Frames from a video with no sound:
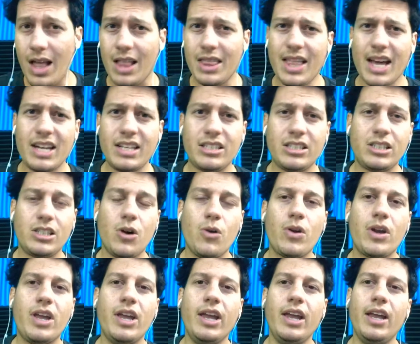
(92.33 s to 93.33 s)
That is so
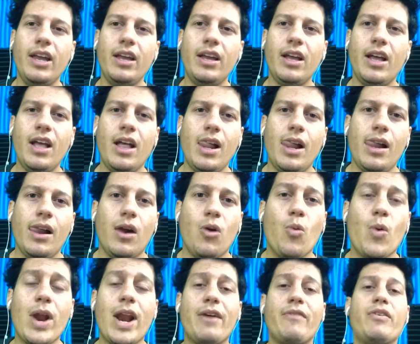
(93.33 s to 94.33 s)
key.
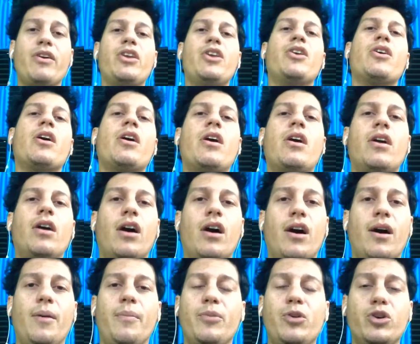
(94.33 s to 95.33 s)
Whenever you're
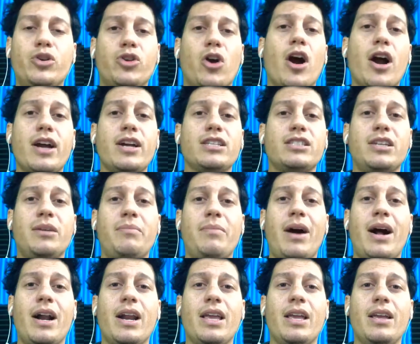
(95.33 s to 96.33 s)
talking to
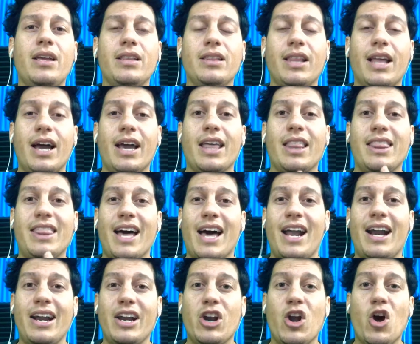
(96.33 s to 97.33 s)
somebody like
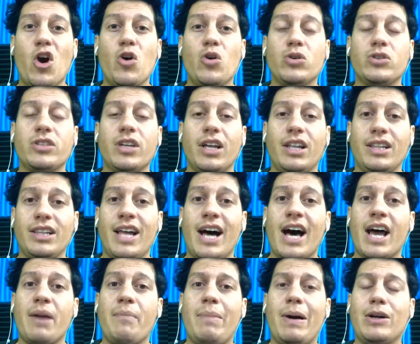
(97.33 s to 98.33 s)
that knows a
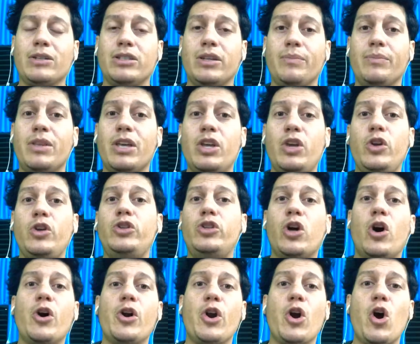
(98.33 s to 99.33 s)
lot about something you
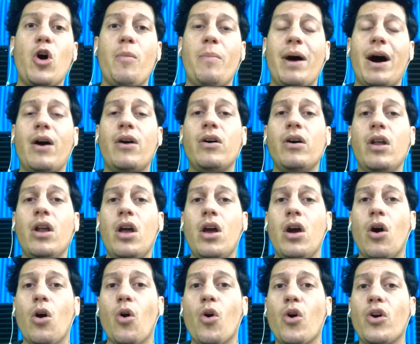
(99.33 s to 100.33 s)
don't know about,
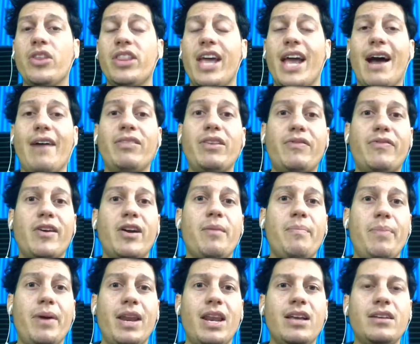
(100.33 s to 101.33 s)
or they have different
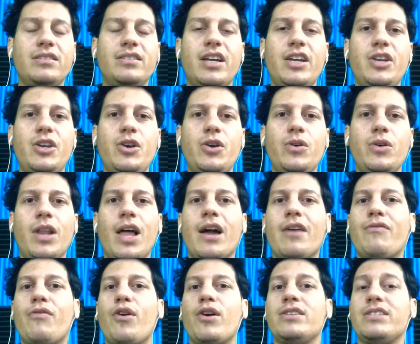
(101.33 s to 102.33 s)
opinions than you, like
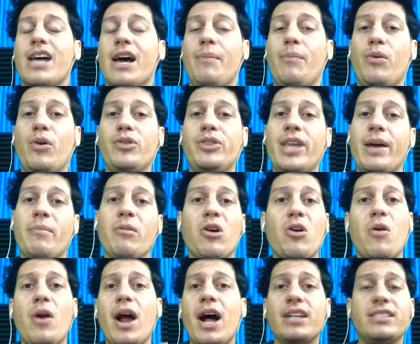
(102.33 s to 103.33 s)
for example,
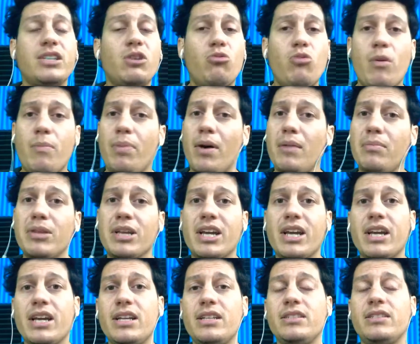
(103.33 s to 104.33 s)
Democrats and
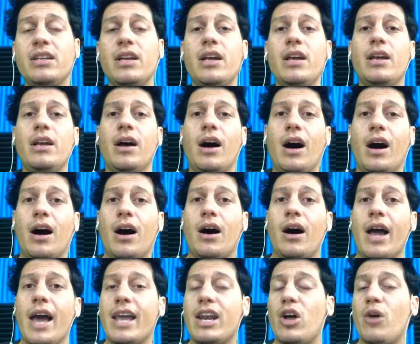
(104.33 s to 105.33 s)
Republicans,
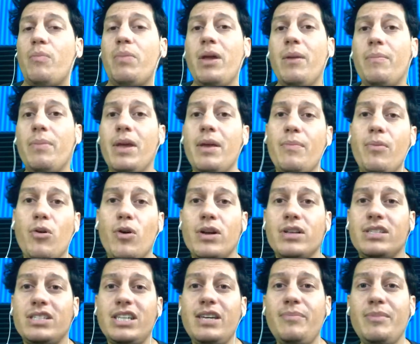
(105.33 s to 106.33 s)
NLP people and
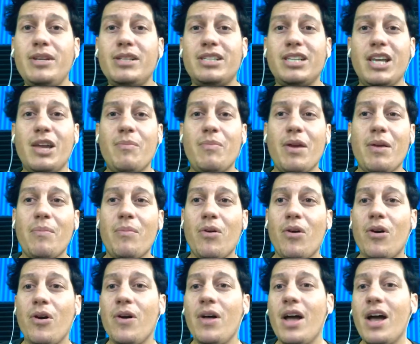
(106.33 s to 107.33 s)
CBT
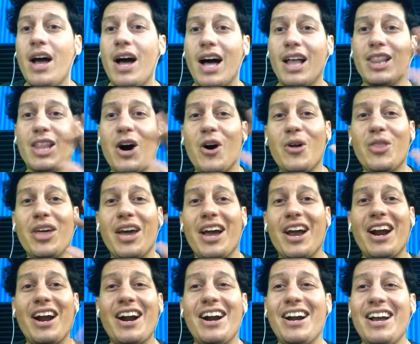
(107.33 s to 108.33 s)
people. Hello
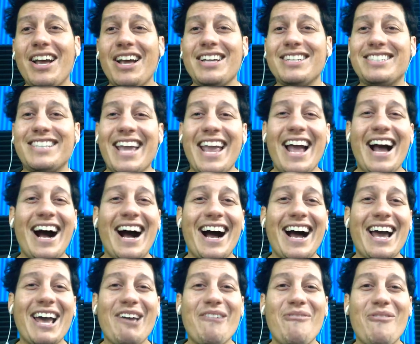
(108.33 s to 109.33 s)
there, say hi
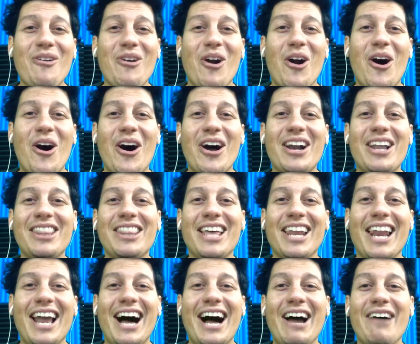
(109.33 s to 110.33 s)
if you're on the
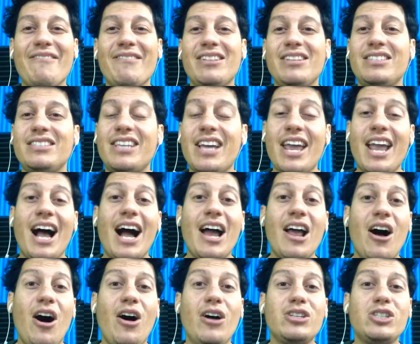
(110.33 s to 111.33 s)
live, and say hi
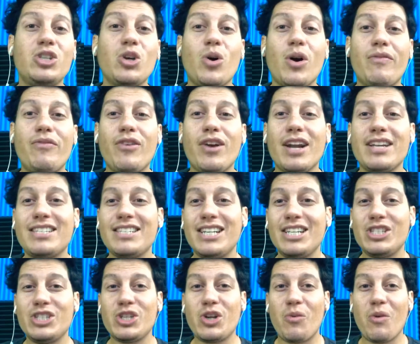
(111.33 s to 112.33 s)
also if you're listening
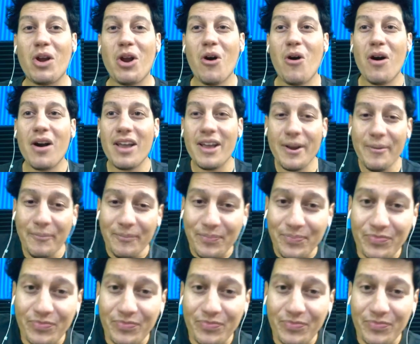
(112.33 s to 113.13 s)
to the recording.